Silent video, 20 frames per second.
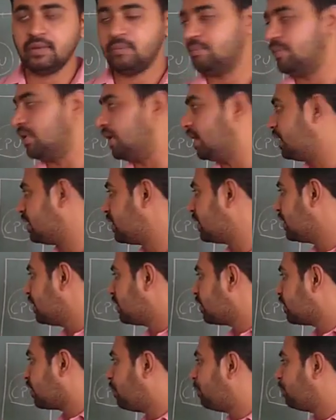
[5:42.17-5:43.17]

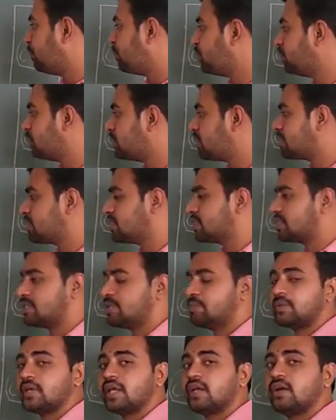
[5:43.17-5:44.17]
but computer
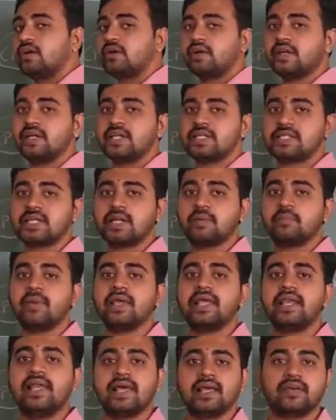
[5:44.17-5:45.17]
system cannot understand
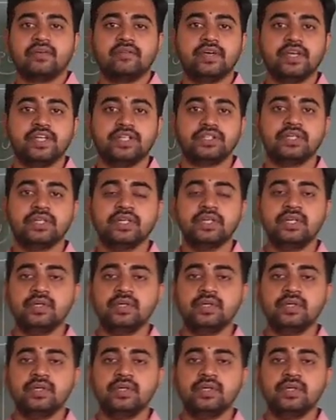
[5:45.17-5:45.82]
my language.